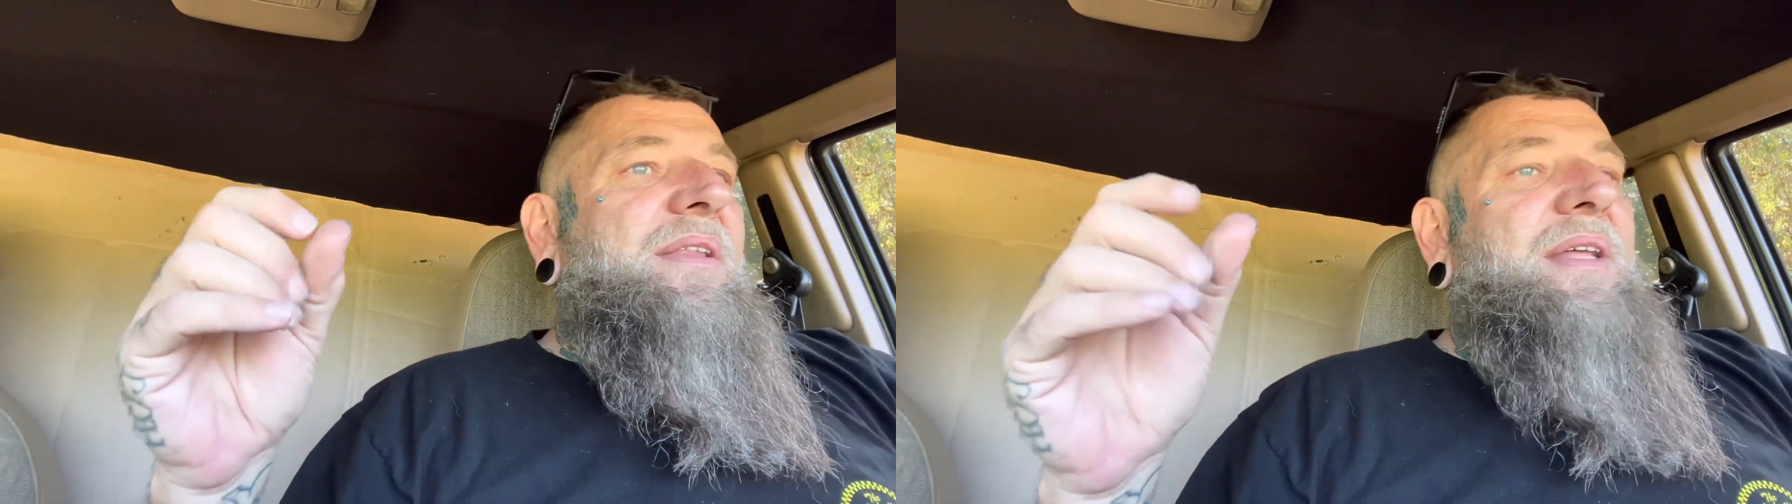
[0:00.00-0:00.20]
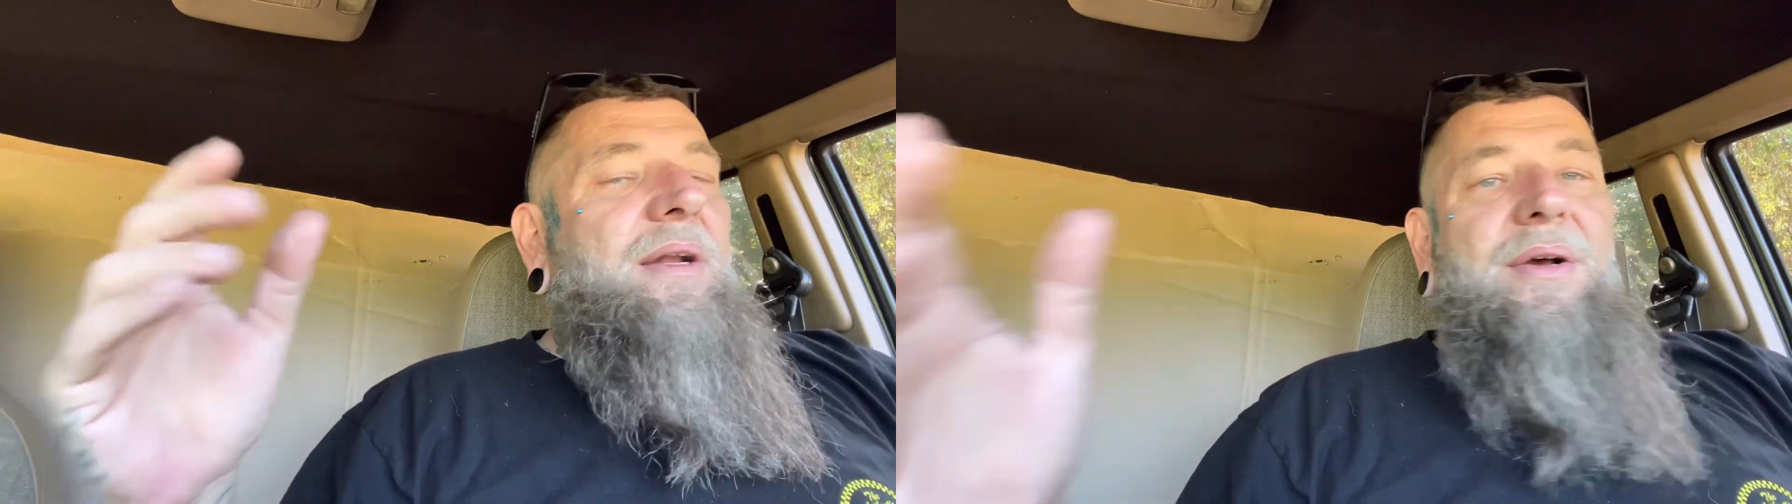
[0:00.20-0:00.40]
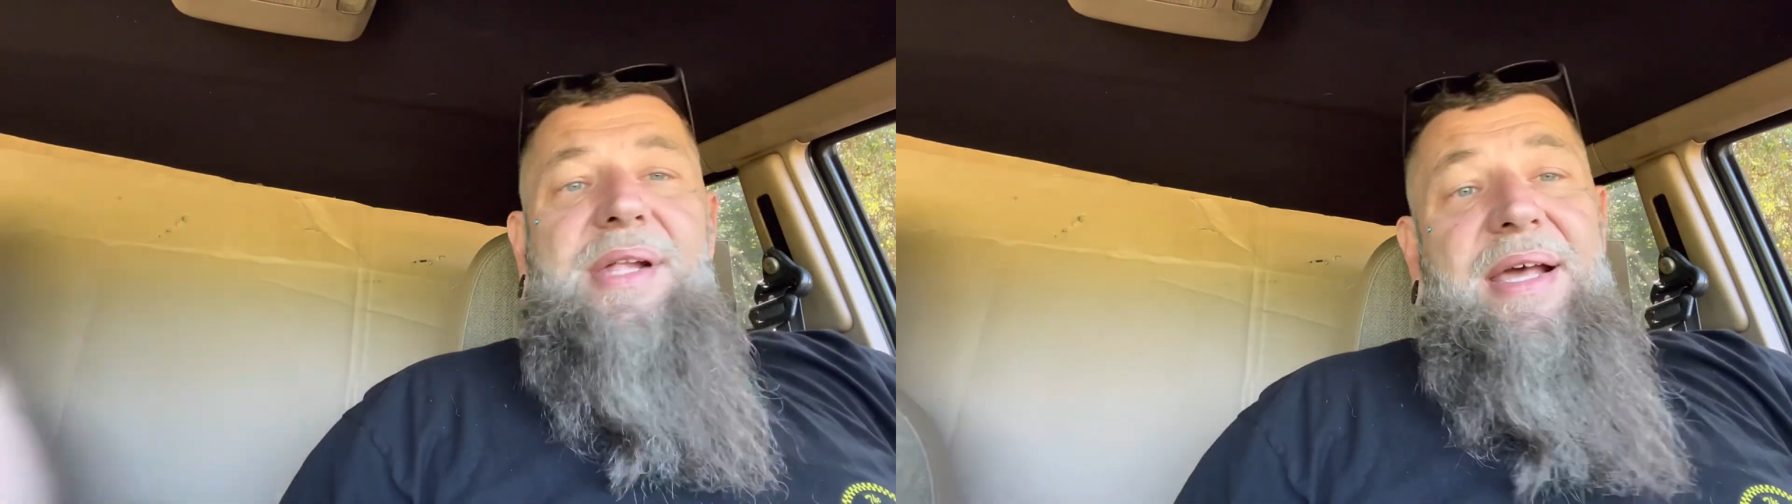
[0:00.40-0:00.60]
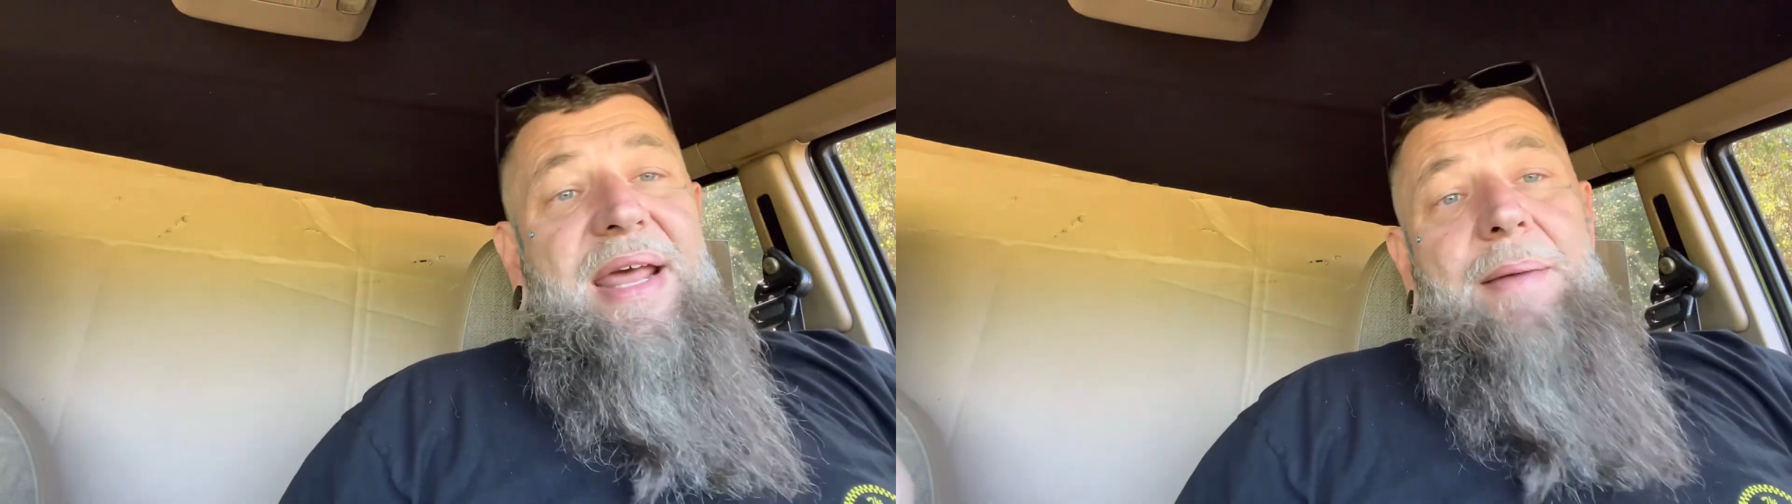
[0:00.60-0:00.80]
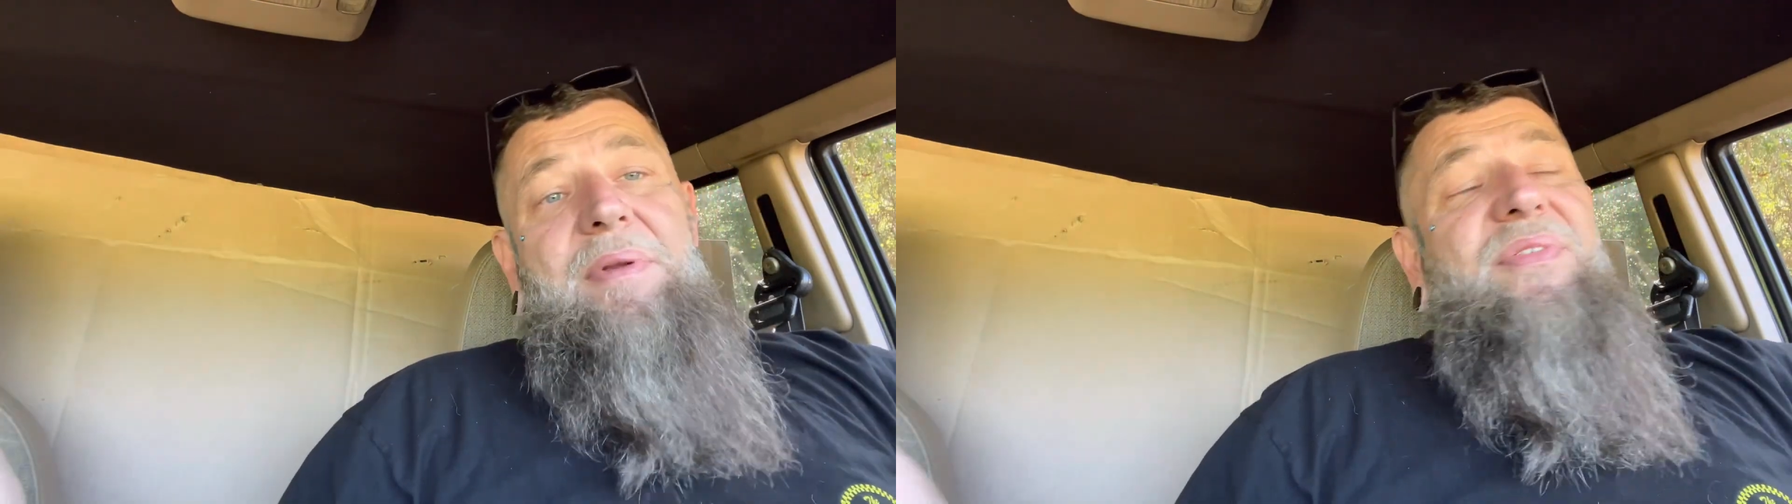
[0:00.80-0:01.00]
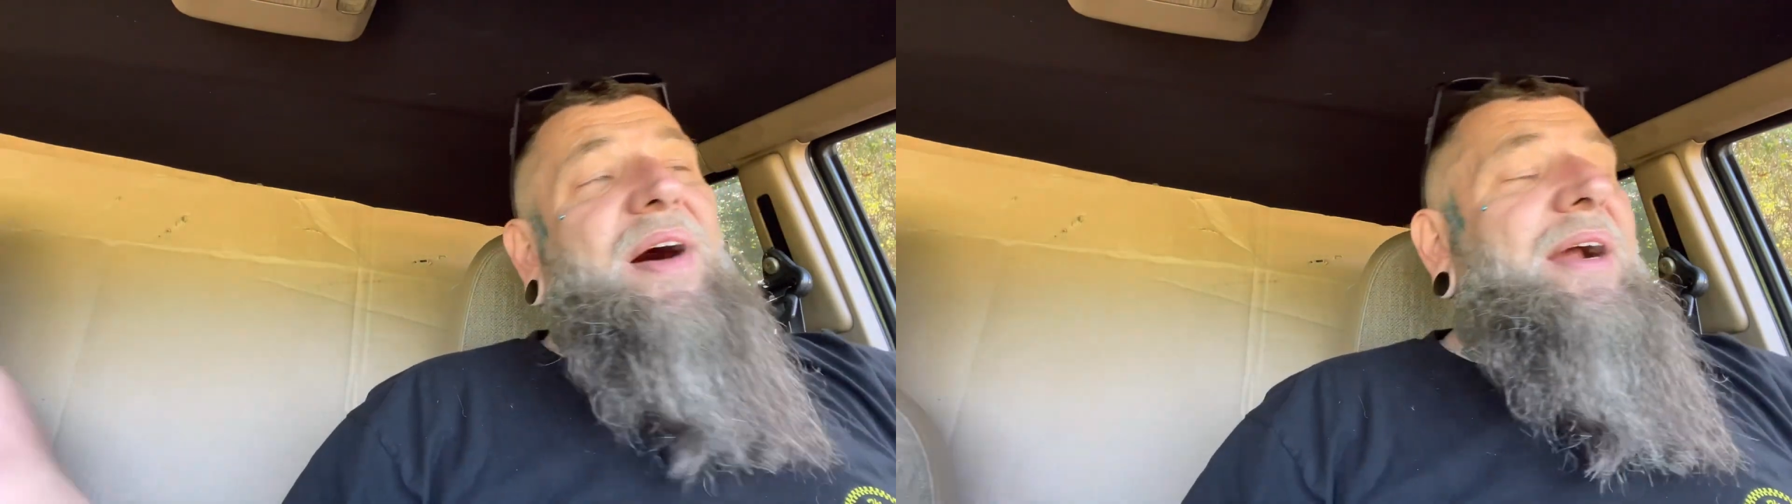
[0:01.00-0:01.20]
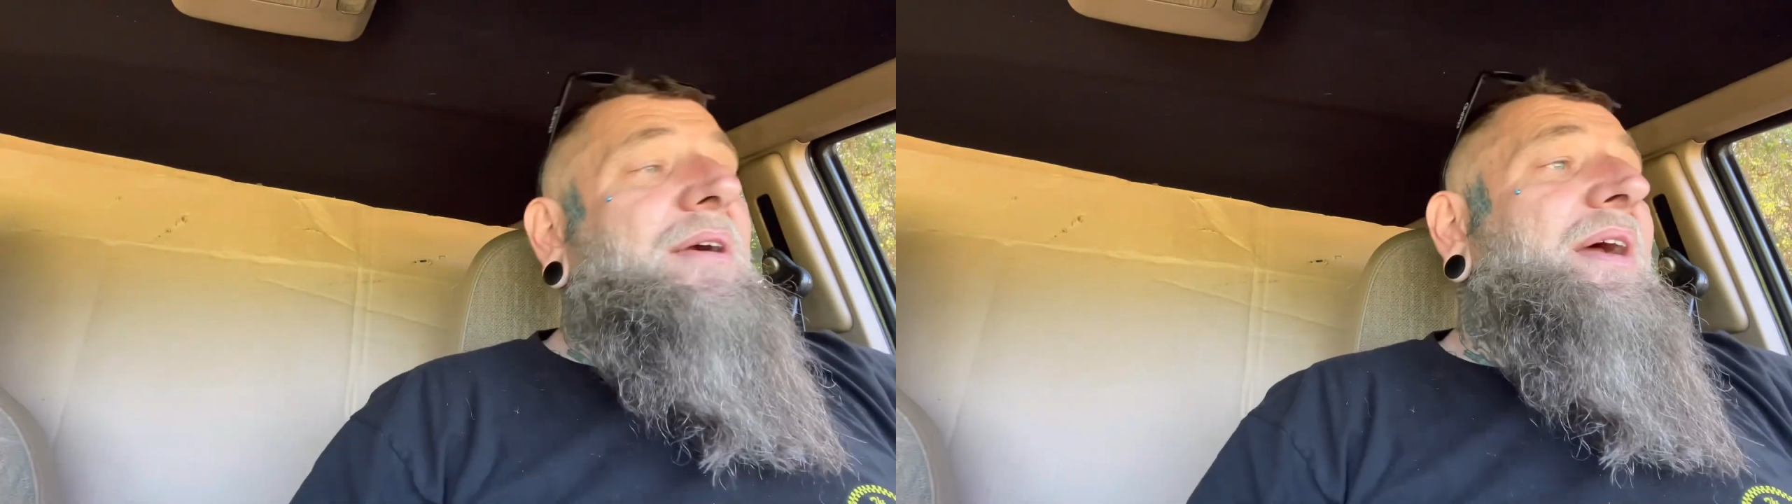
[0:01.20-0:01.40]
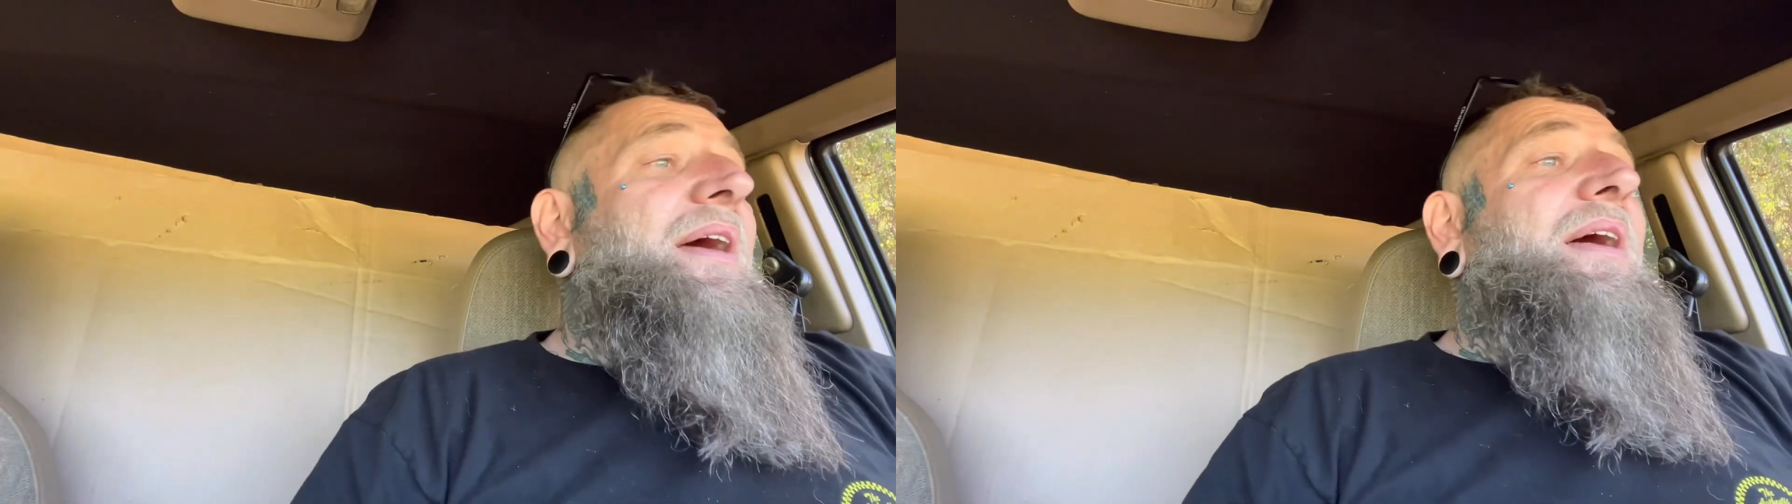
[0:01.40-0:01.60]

that looks like an amplifier.